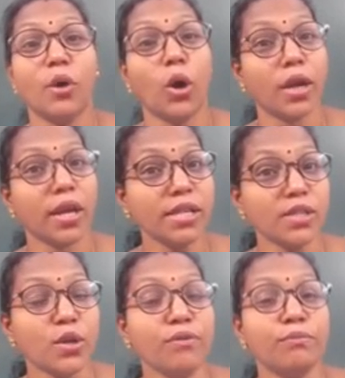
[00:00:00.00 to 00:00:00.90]

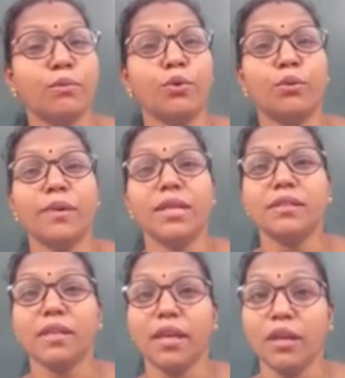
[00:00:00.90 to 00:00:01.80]
organs of
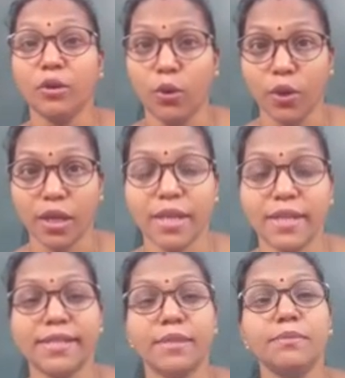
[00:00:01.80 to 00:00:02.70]
movement in
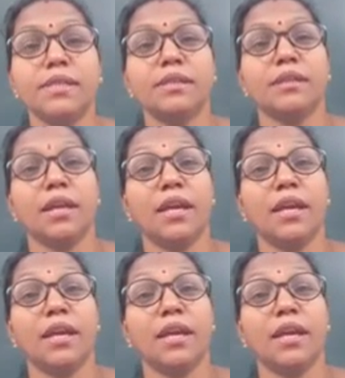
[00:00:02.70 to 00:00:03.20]
organisms,